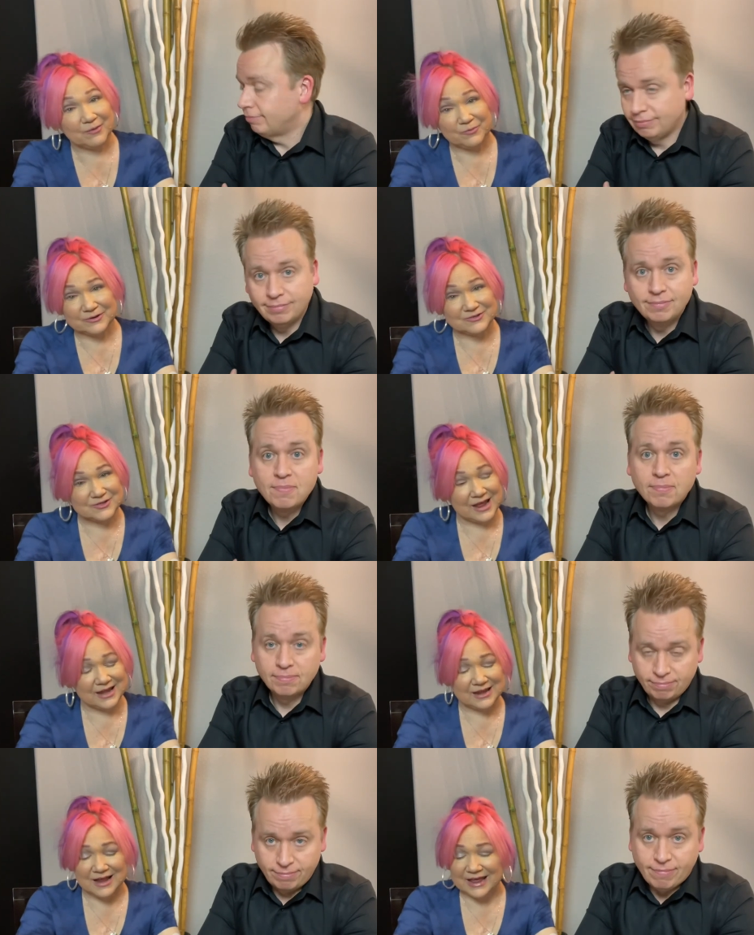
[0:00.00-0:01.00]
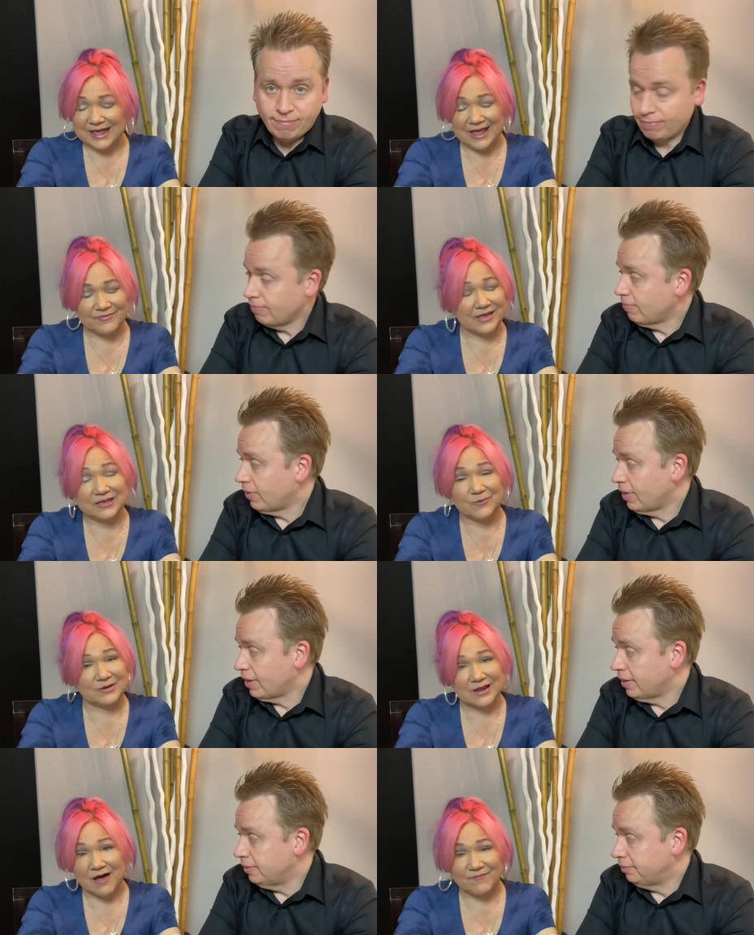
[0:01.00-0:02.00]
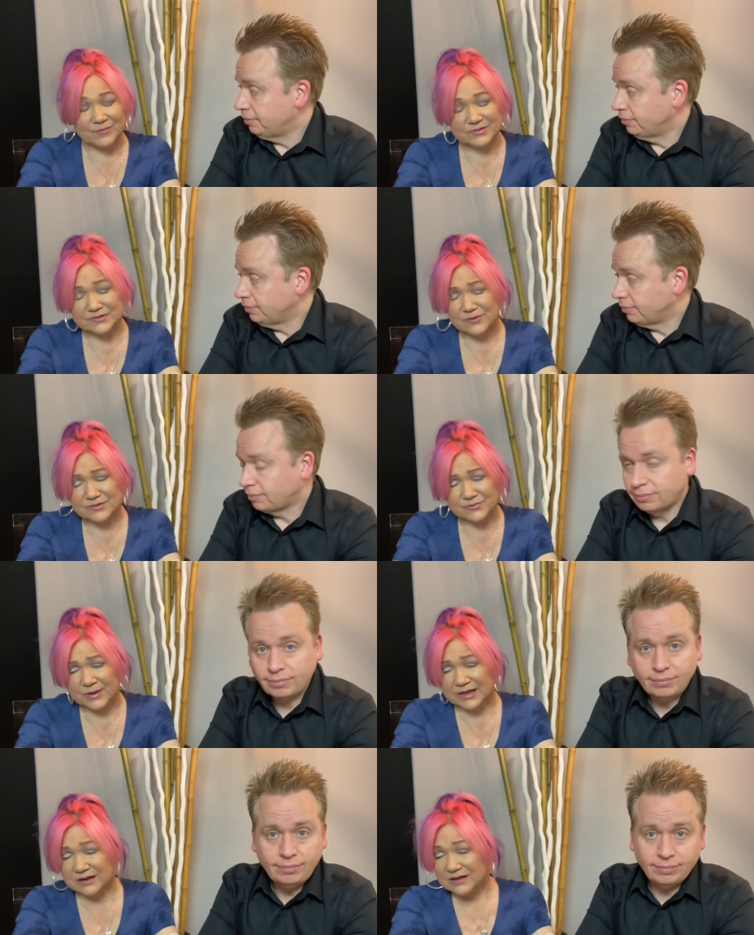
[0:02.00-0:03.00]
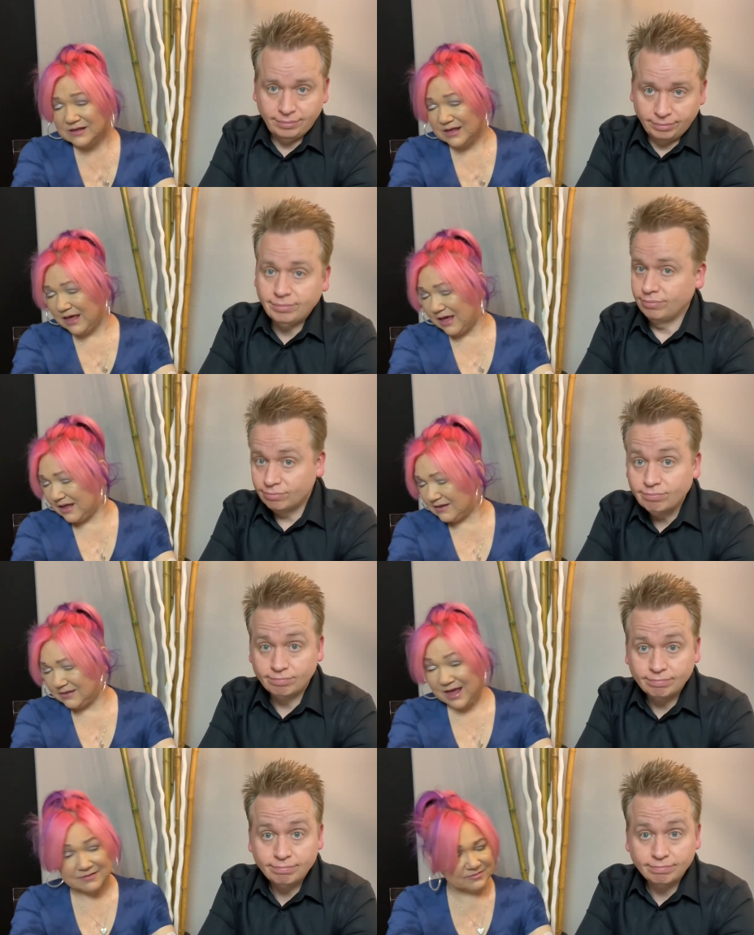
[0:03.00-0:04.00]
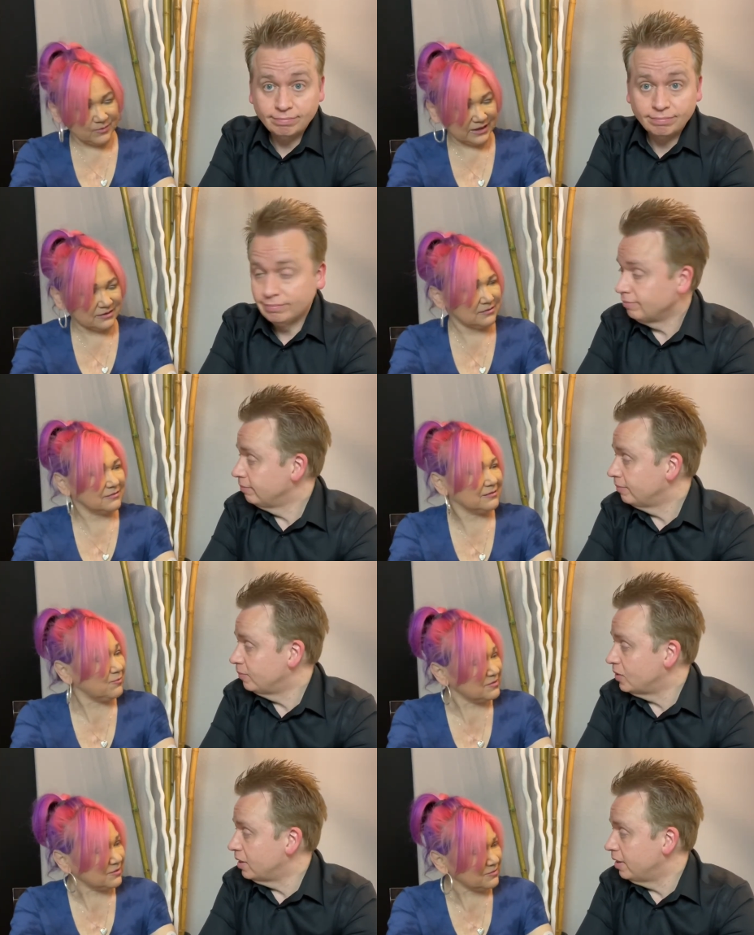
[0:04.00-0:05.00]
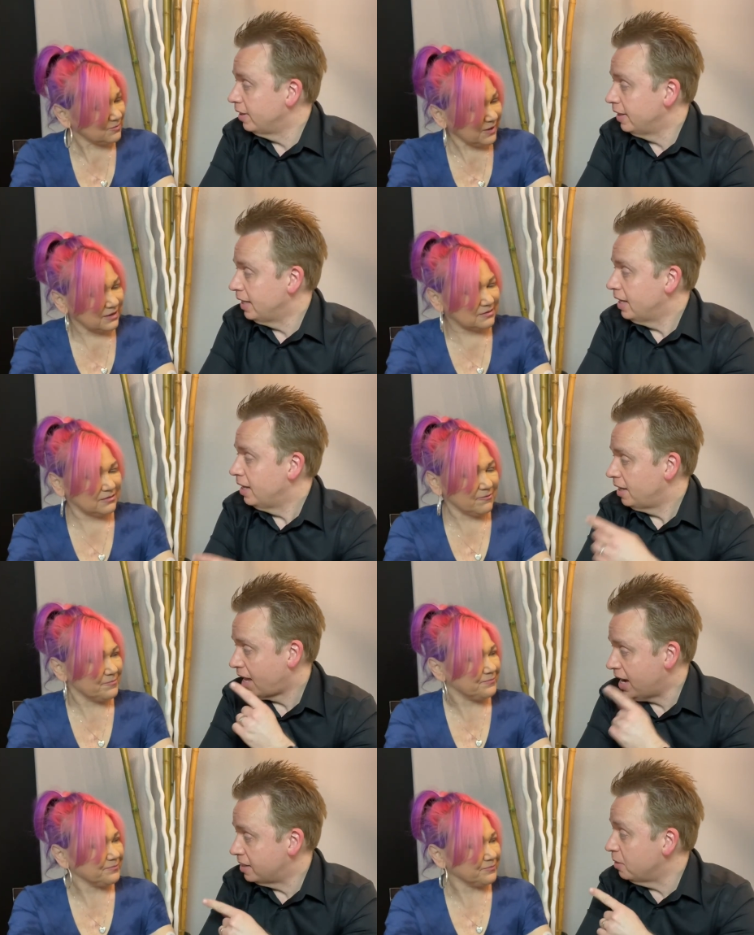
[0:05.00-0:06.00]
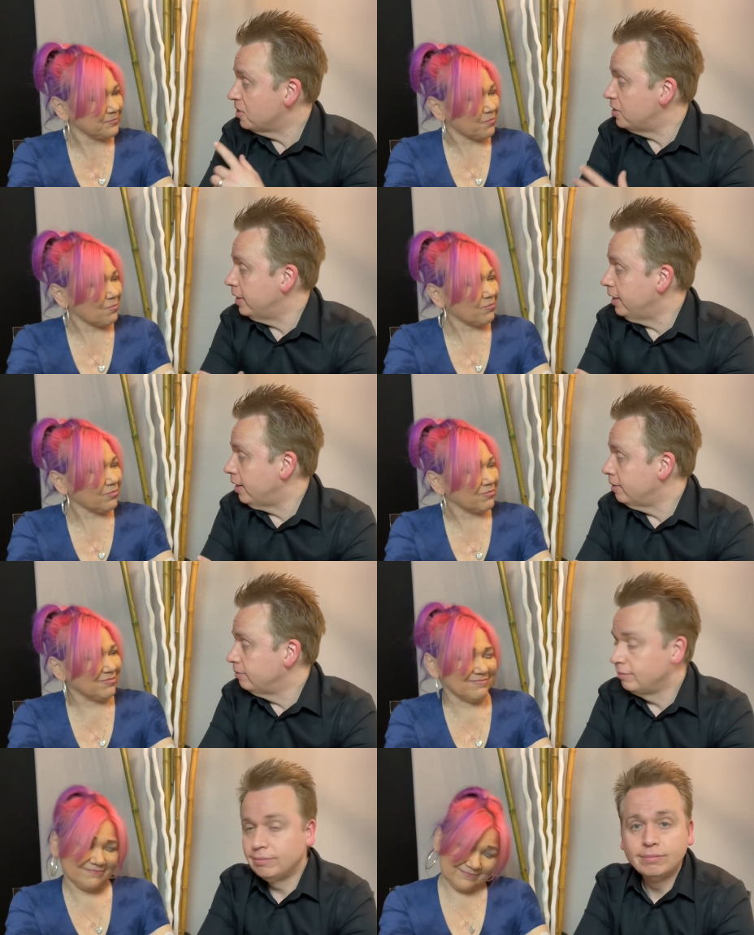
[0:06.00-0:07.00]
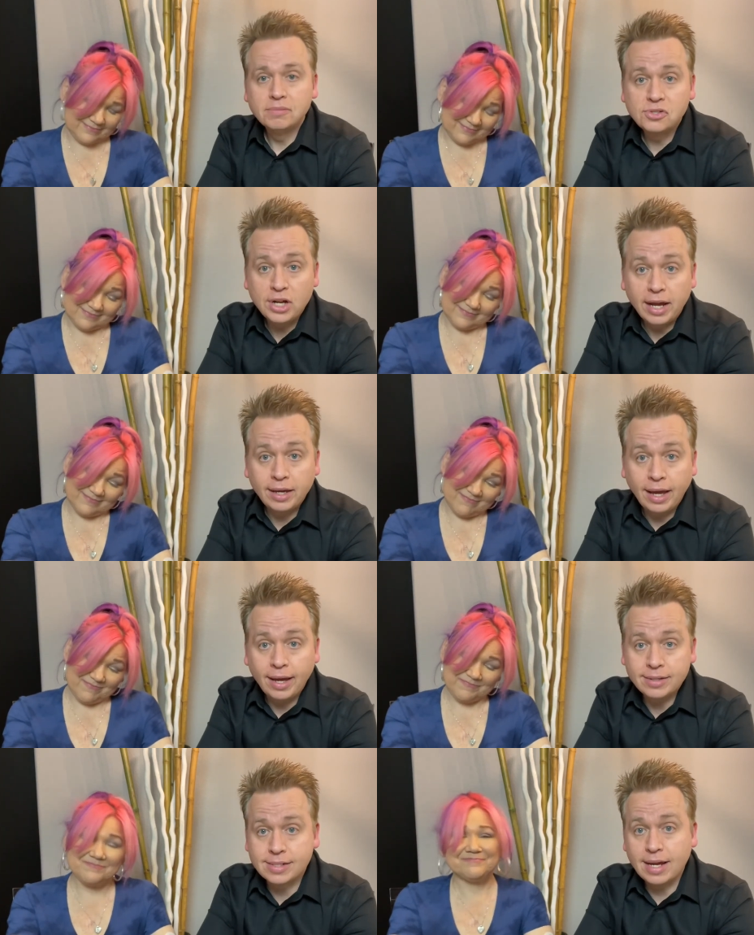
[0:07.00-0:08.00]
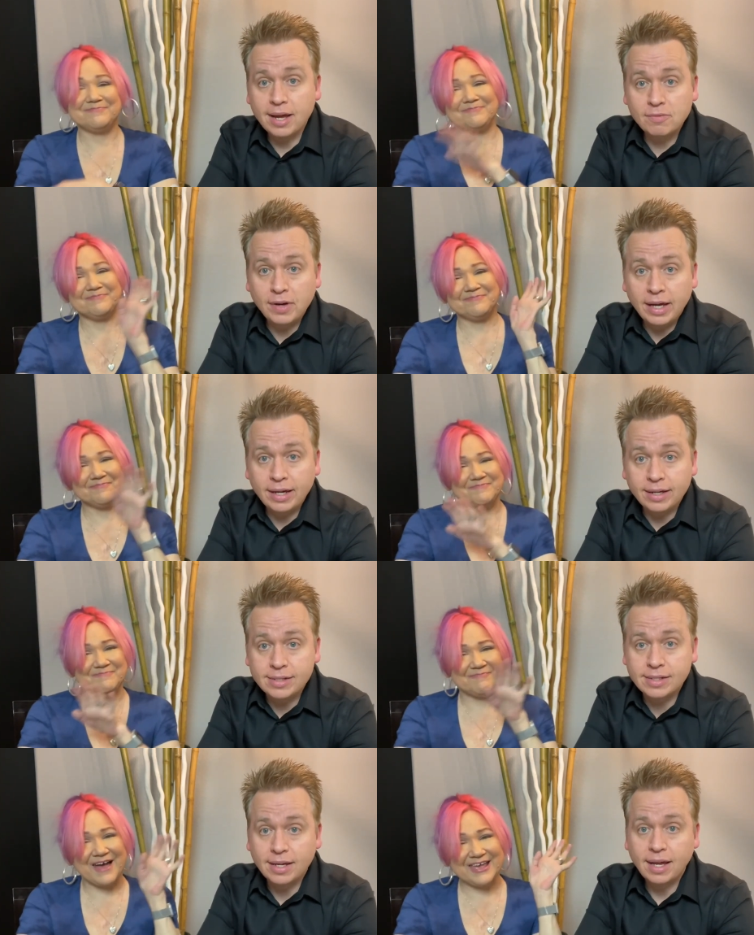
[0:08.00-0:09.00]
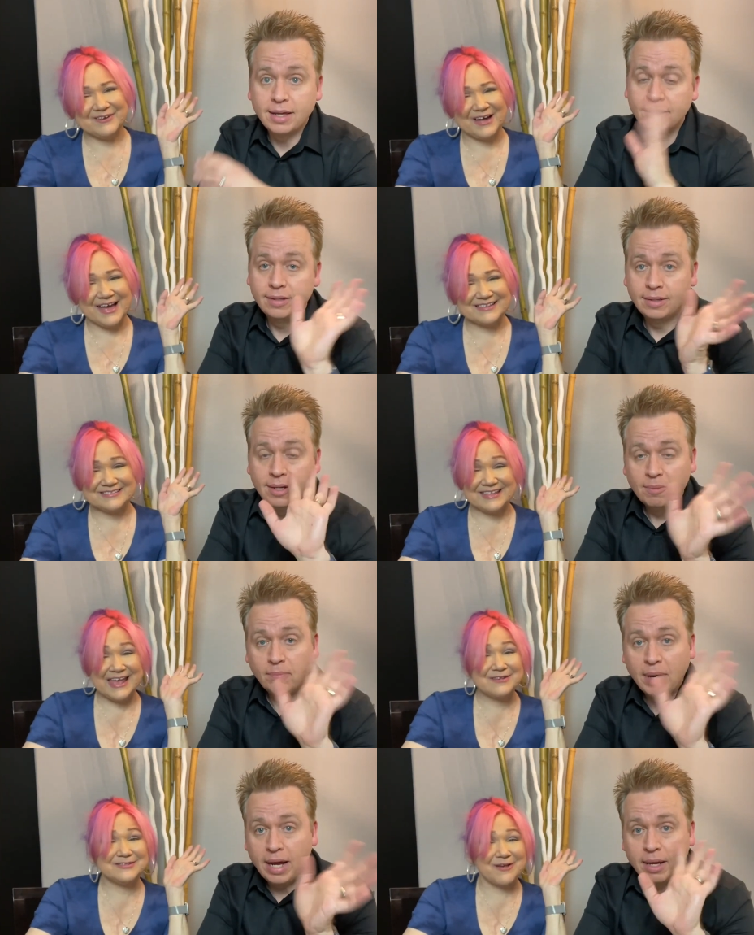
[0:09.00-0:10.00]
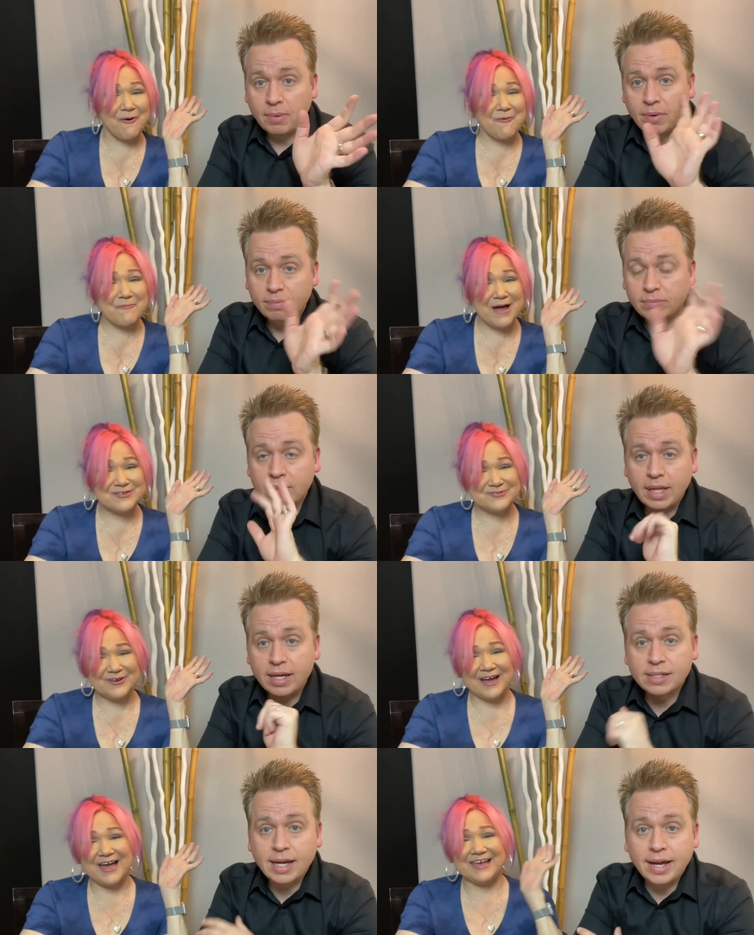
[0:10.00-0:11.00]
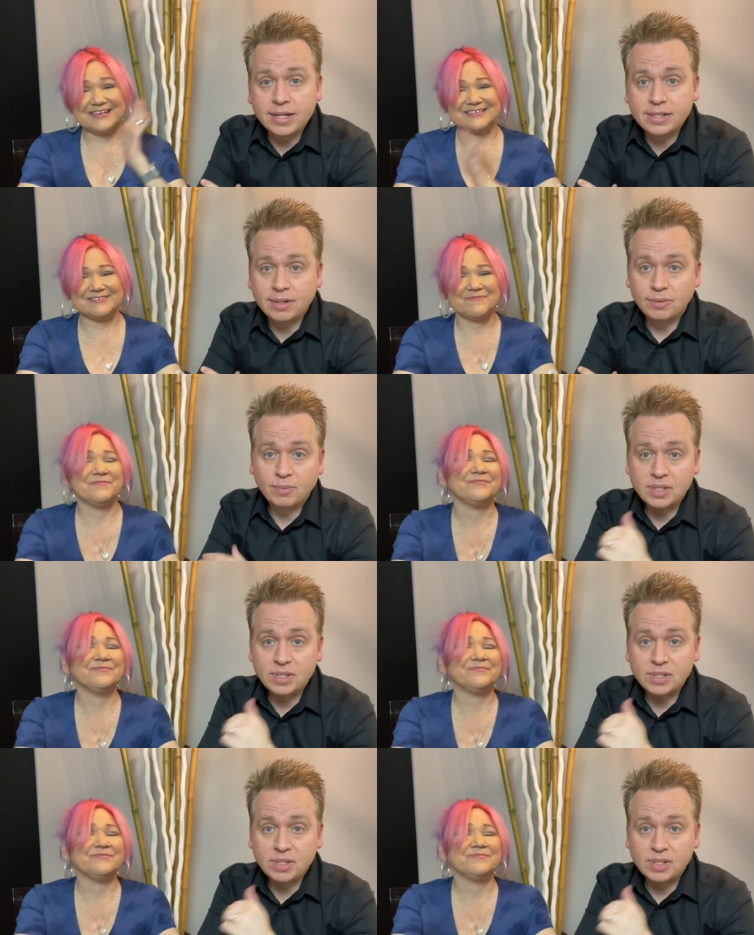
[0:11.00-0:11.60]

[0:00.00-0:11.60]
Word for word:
Speaker 1: appreciate it. I can't thank you enough. It was so sweet. And yeah, sweet. It was so sweet.
Speaker 2: I see what you did there. JK, stay in Vegas. Bye, you guys. Thanks Bye, so everyone. much, Thanks, guys. guys. We'll